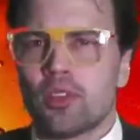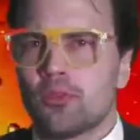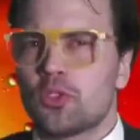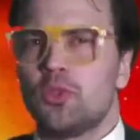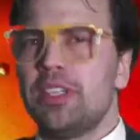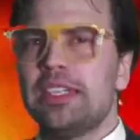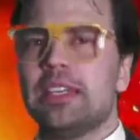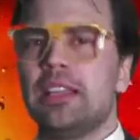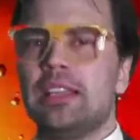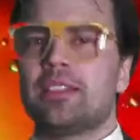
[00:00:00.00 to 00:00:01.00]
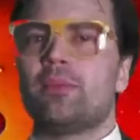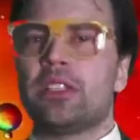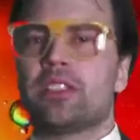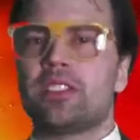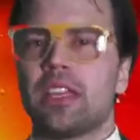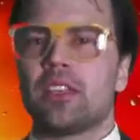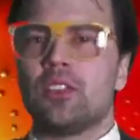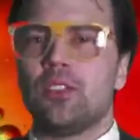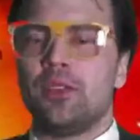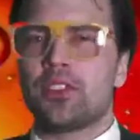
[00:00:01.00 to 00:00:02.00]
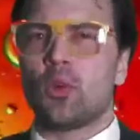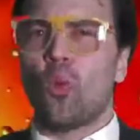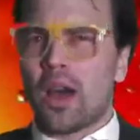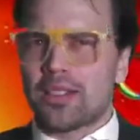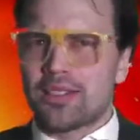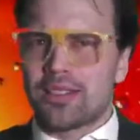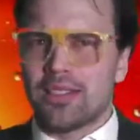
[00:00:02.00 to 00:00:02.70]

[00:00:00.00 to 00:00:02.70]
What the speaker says: of Queen Elizabeth II using what?